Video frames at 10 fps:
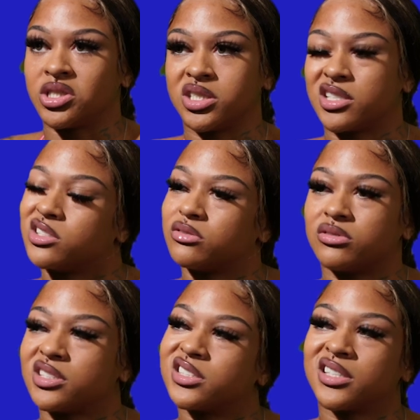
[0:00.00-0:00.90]
she just
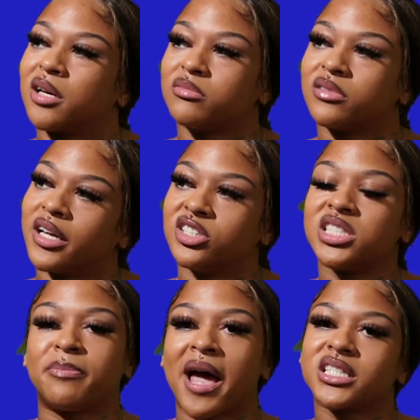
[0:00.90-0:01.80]
kept, like,
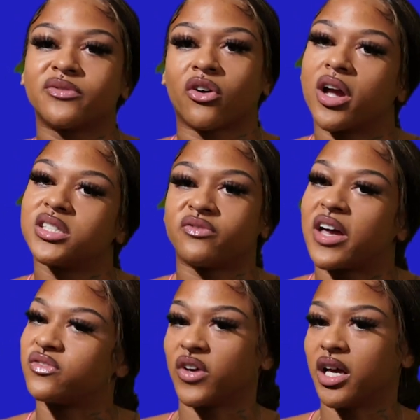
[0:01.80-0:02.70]
she's passive aggressive
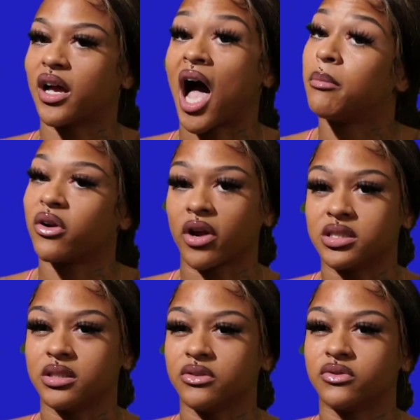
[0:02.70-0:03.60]
as fuck. I'm
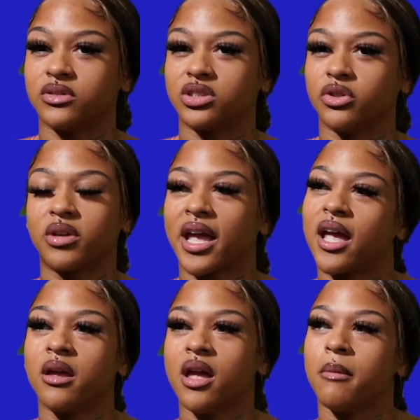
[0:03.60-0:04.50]
aggressive. So you
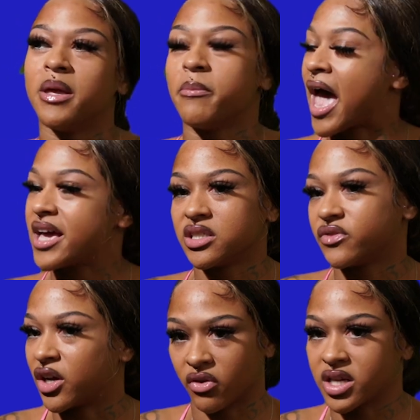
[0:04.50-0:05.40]
can't be
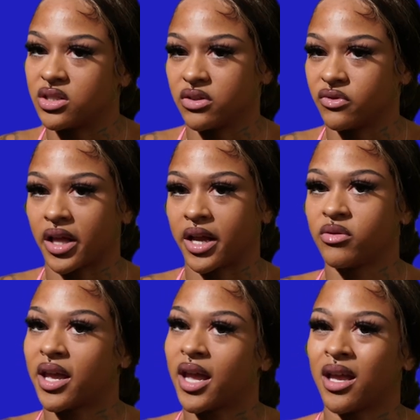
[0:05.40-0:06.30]
passive aggressive. Like, you
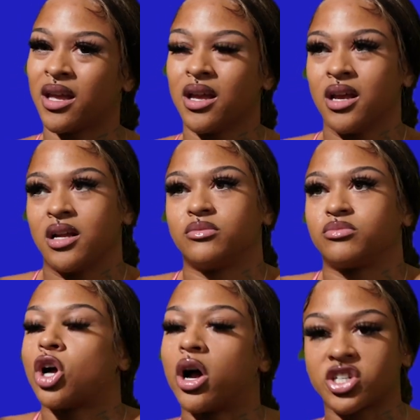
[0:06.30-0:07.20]
can't
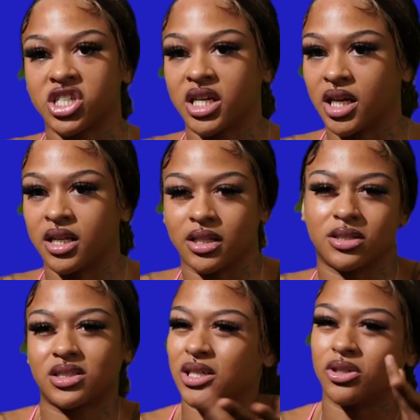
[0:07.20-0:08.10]
talk shit and then
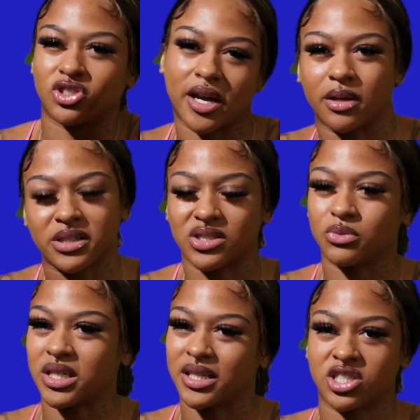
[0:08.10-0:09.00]
still try to be
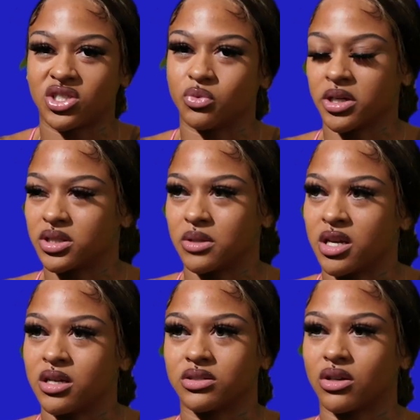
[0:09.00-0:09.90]
sweet. That shit's weird to
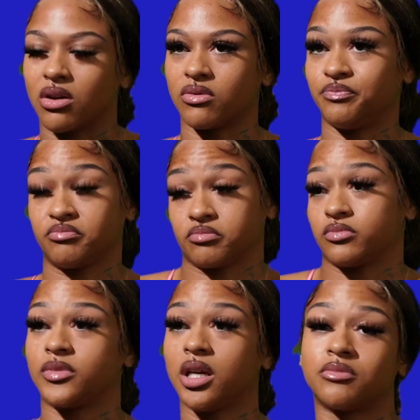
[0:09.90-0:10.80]
me. So,
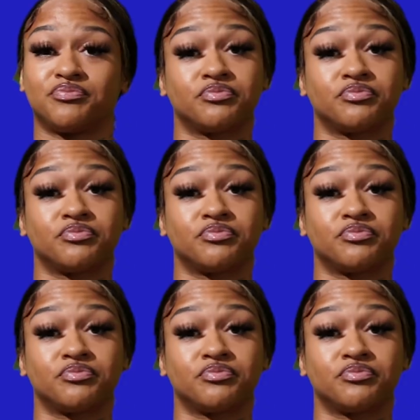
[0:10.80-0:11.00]
yeah.